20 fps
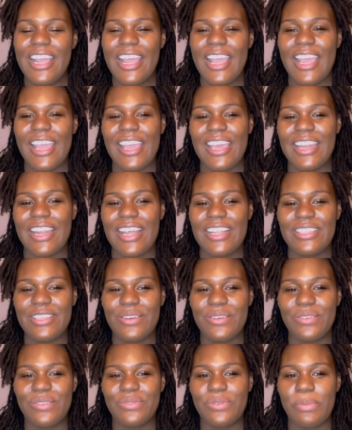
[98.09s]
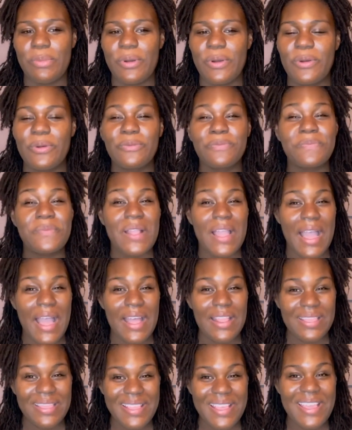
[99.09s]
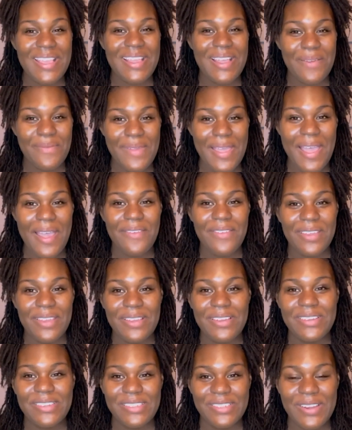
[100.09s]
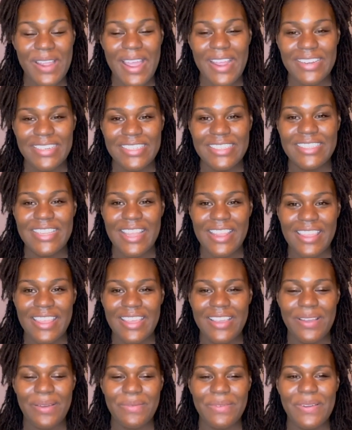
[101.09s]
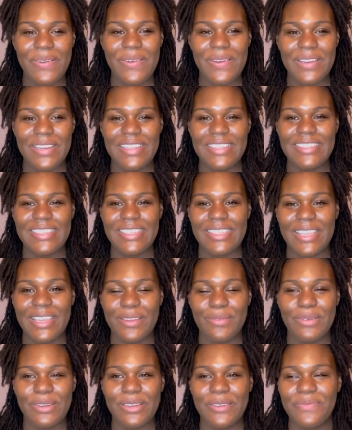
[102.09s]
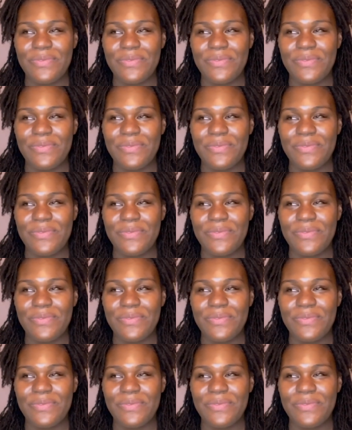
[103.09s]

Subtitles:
And I told Ramon, I think I'm having contractions. I think I'm going into labor.